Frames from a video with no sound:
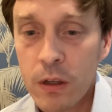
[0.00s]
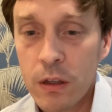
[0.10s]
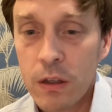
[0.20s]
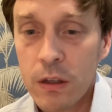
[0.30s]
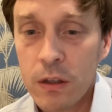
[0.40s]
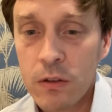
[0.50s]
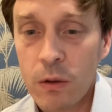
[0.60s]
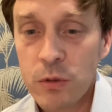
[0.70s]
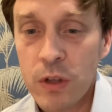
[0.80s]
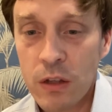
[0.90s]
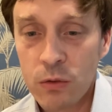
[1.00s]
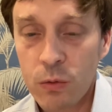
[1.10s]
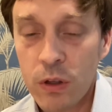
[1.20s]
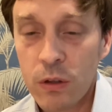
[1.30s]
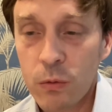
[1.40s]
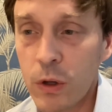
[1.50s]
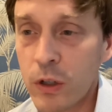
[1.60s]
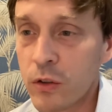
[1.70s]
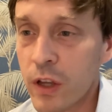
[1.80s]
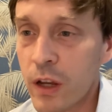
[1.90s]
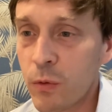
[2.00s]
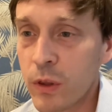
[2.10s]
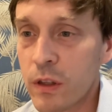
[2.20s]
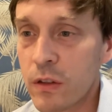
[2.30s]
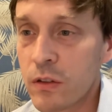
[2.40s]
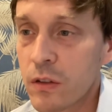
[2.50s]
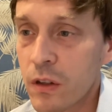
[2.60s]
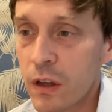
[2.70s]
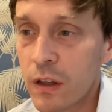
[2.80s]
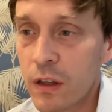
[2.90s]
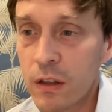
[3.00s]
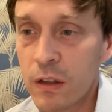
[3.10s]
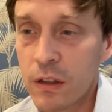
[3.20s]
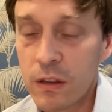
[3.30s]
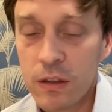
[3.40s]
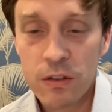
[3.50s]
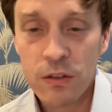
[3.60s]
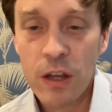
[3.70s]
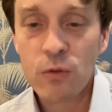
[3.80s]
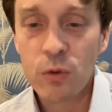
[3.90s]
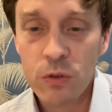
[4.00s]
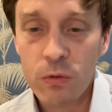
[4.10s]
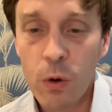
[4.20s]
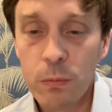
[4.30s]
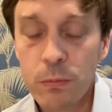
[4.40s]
in some sense, what you're saying with this tendrils of hope.